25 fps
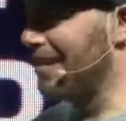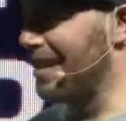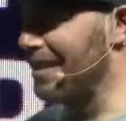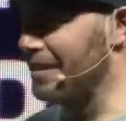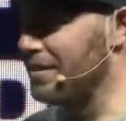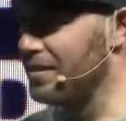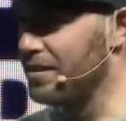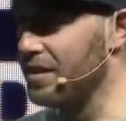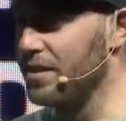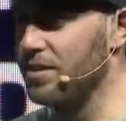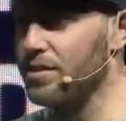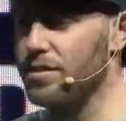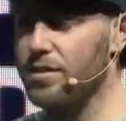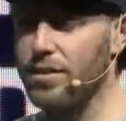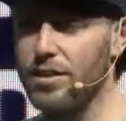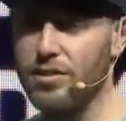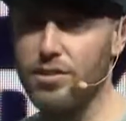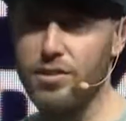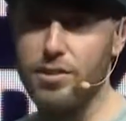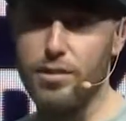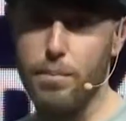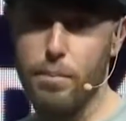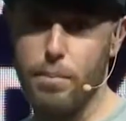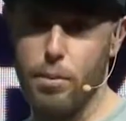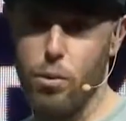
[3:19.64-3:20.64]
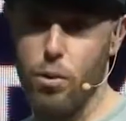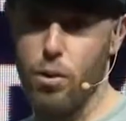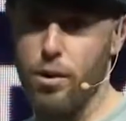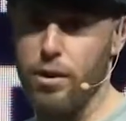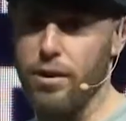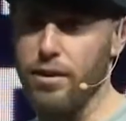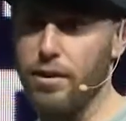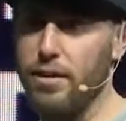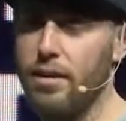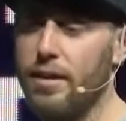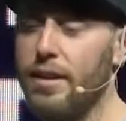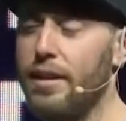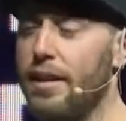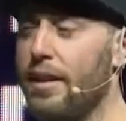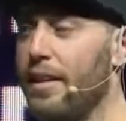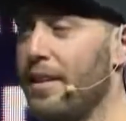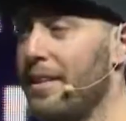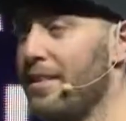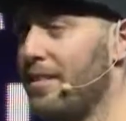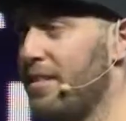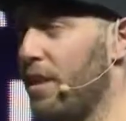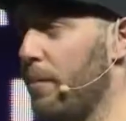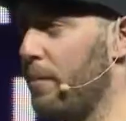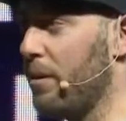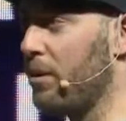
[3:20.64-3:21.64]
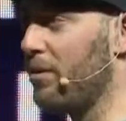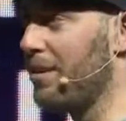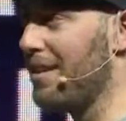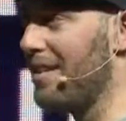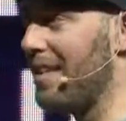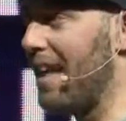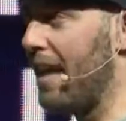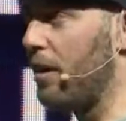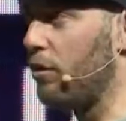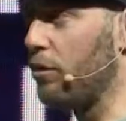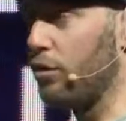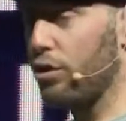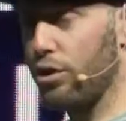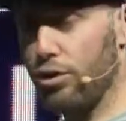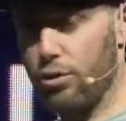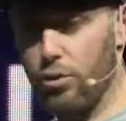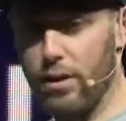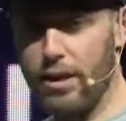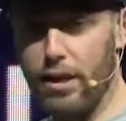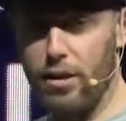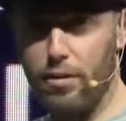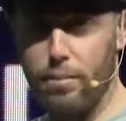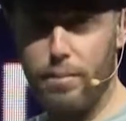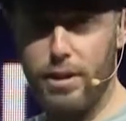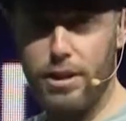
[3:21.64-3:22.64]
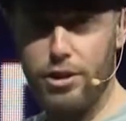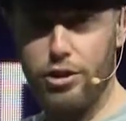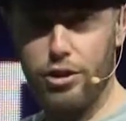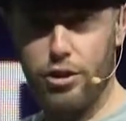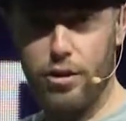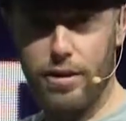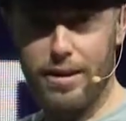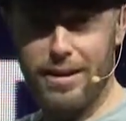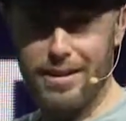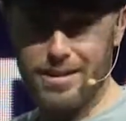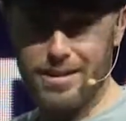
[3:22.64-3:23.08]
lenses. This is important. Typically, that'll trigger Midjourney